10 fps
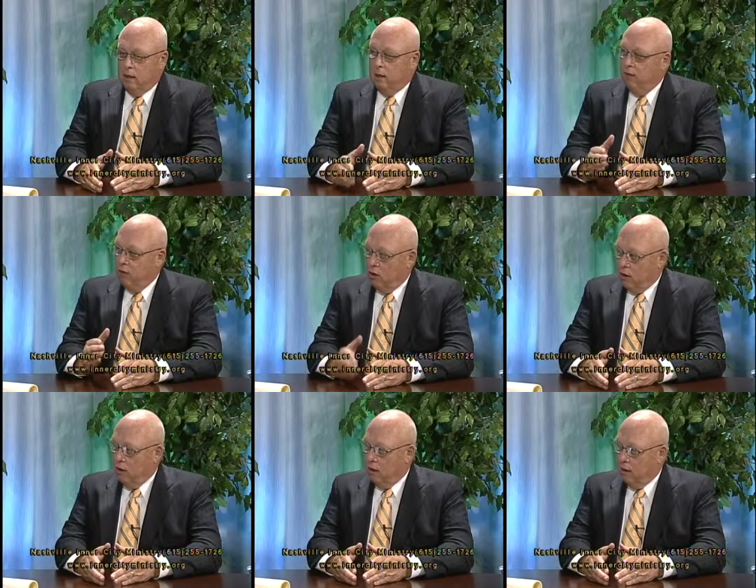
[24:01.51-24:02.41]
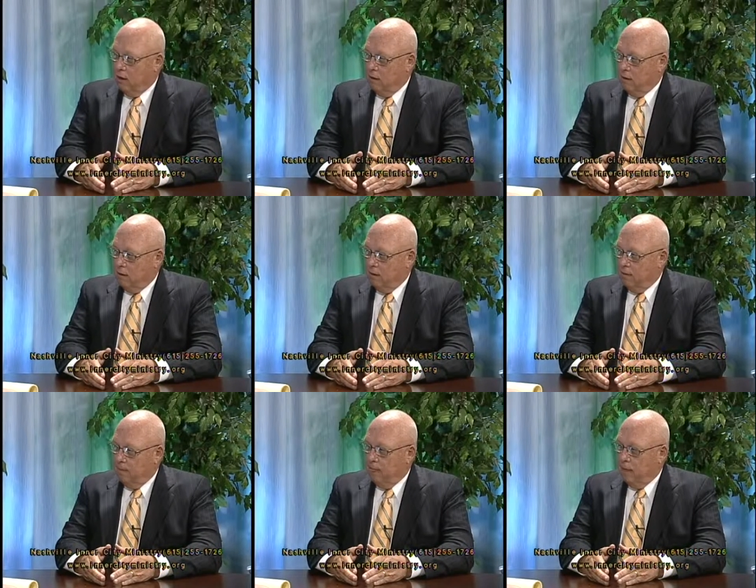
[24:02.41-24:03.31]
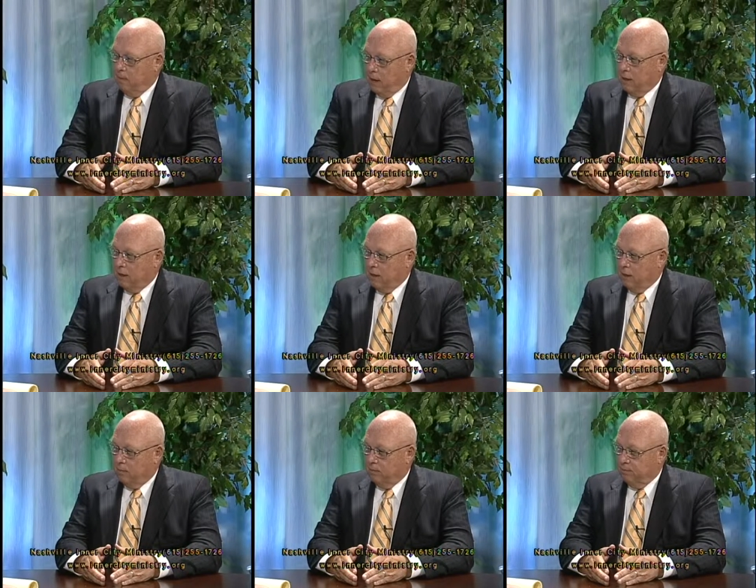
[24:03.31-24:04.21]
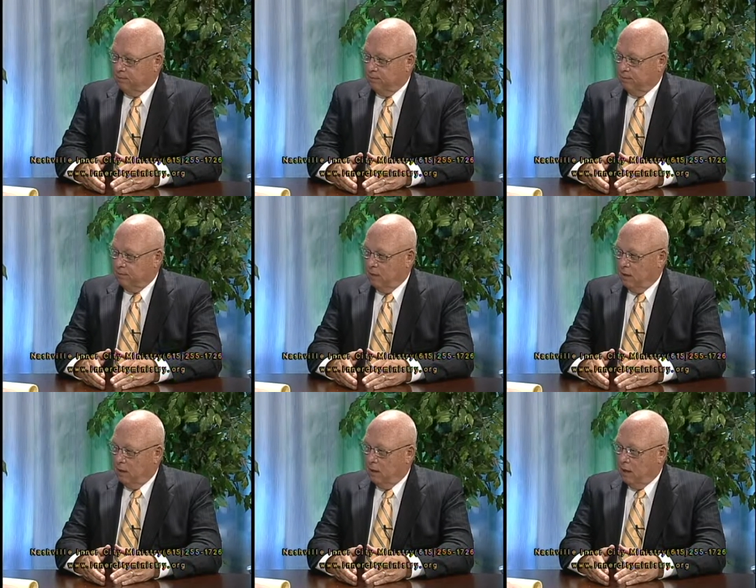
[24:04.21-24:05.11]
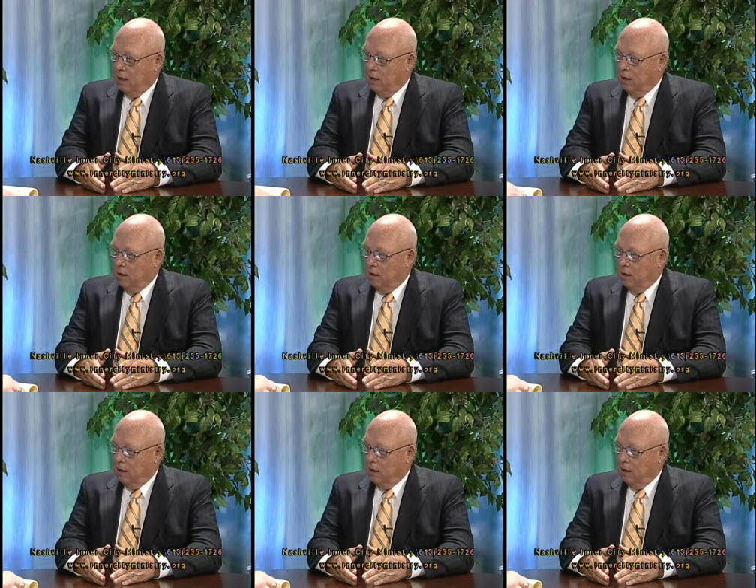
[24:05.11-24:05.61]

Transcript: If you're hurting, get back in the game. And One of the